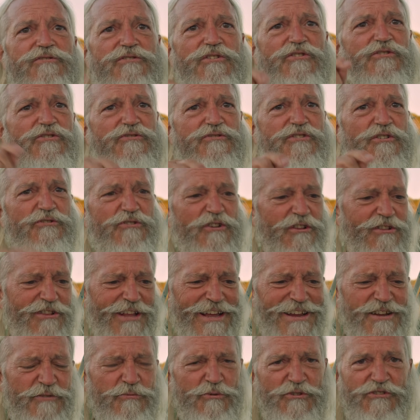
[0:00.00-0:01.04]
this, there's a
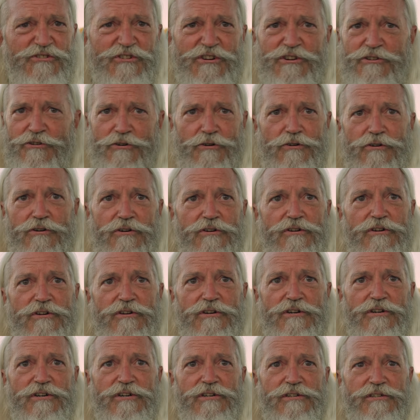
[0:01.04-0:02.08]
language here,
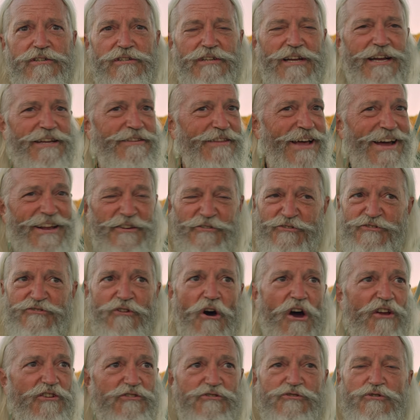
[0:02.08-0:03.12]
and that is
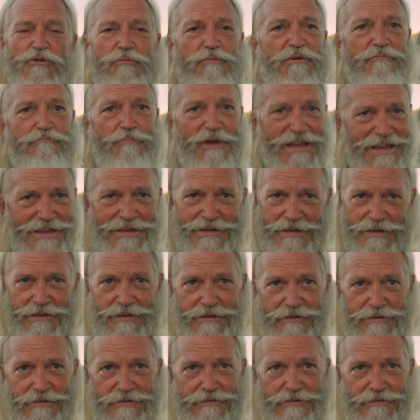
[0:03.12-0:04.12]
not a human being.